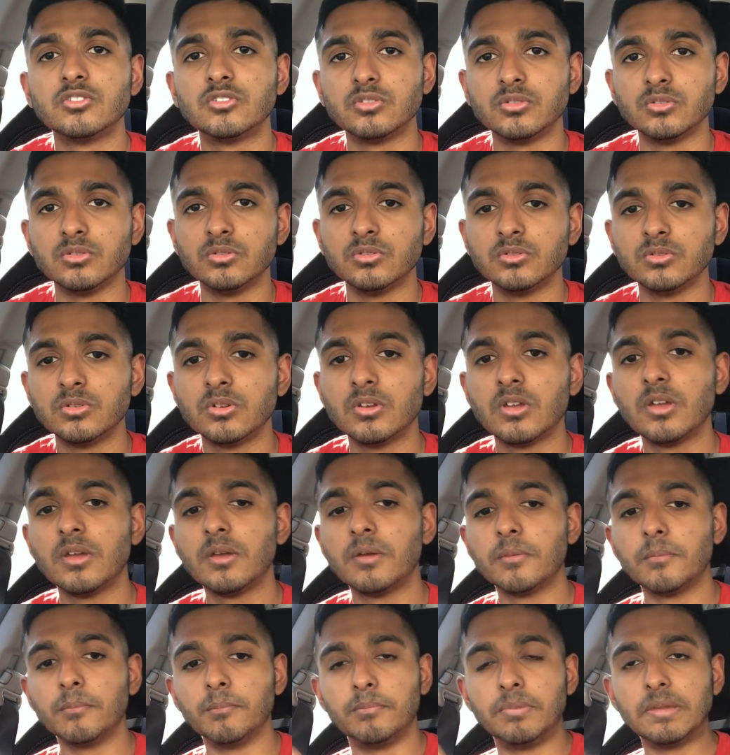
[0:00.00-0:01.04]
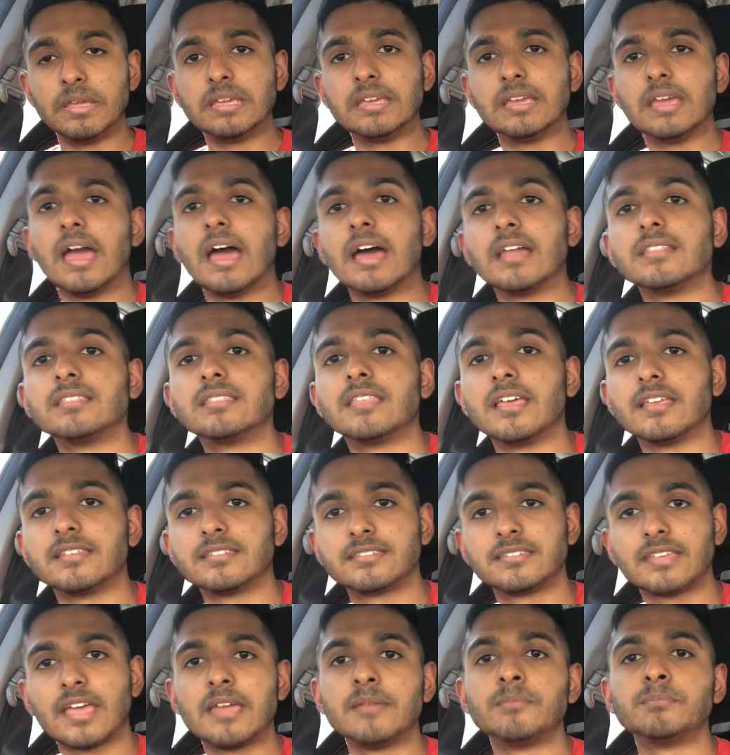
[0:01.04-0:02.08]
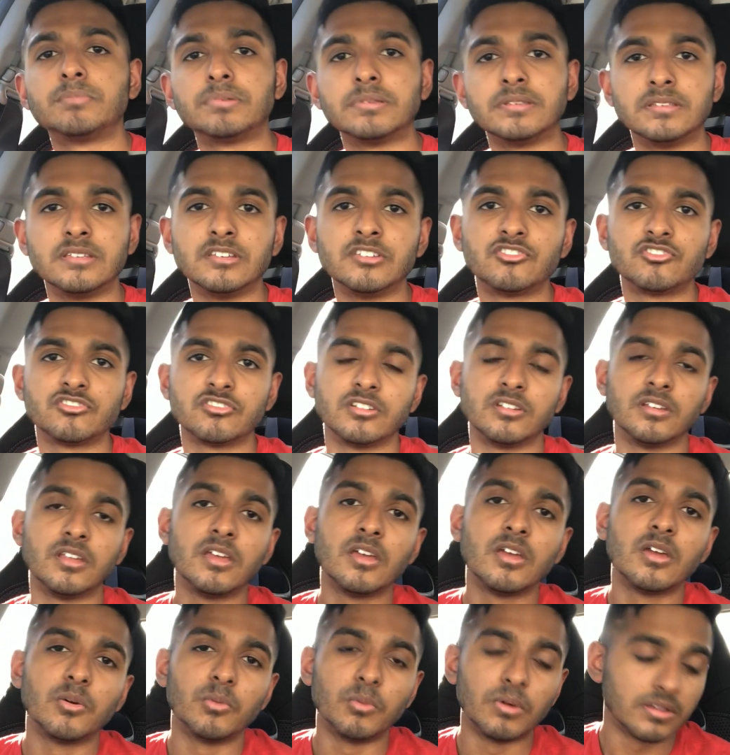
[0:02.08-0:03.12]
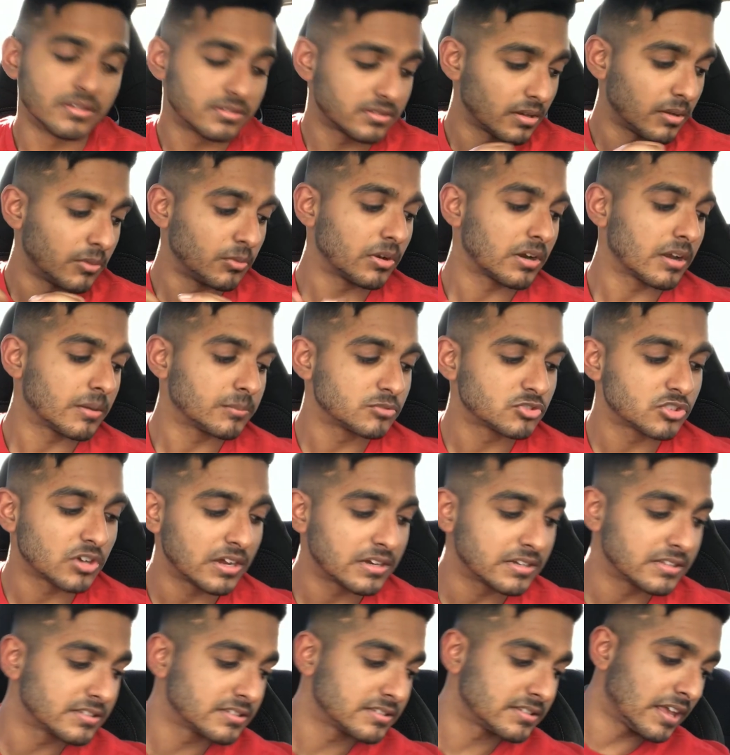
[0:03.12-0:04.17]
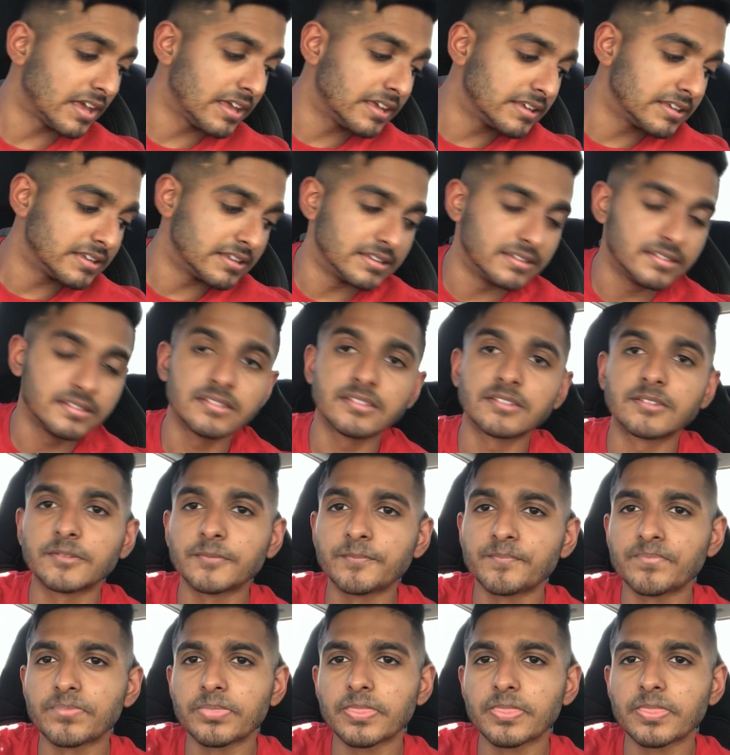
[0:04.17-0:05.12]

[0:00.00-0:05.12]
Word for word: to be at that same position. Whereas what I'm trying to say is,